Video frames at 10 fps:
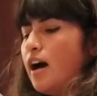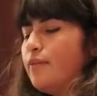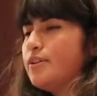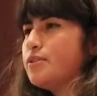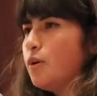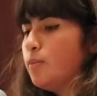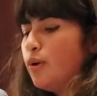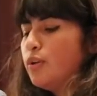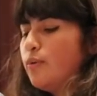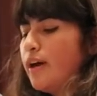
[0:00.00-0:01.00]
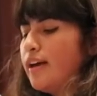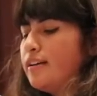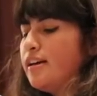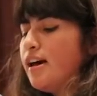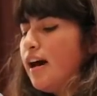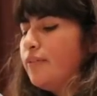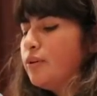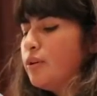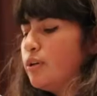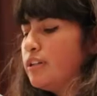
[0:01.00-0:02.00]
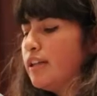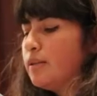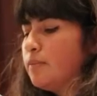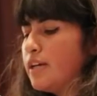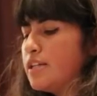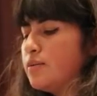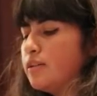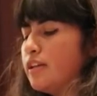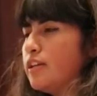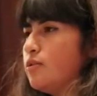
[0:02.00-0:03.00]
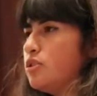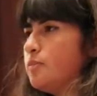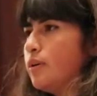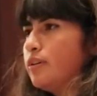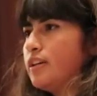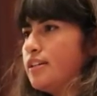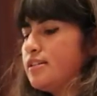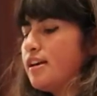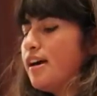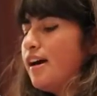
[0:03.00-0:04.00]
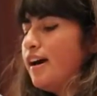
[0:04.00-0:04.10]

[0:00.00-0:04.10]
I was so blown away after learning that the place with the huge buildings